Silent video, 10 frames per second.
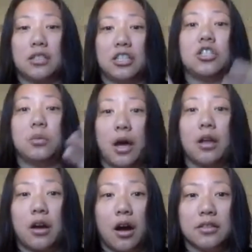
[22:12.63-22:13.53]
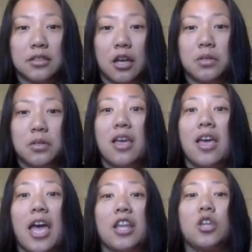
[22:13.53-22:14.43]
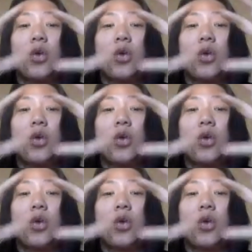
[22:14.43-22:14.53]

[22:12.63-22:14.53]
that you want to teach about a concept